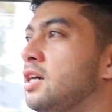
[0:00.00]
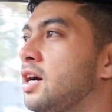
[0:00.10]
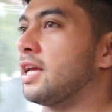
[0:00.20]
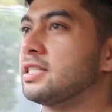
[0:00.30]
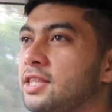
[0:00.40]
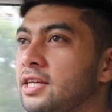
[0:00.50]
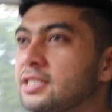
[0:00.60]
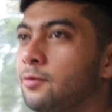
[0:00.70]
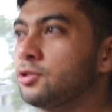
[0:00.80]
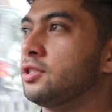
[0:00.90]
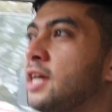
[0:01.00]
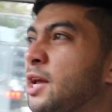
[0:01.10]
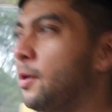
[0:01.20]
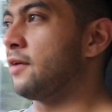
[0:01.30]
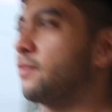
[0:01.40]
I guess the things that I want you to take
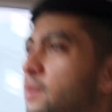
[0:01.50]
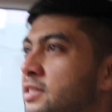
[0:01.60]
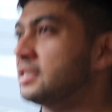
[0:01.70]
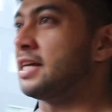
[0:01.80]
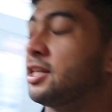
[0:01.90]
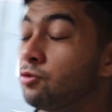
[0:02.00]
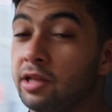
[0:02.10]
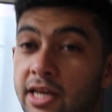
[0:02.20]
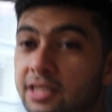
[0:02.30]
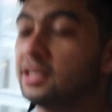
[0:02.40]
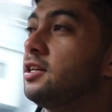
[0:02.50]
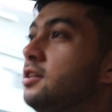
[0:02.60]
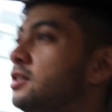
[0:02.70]
away from this is that it's really easy,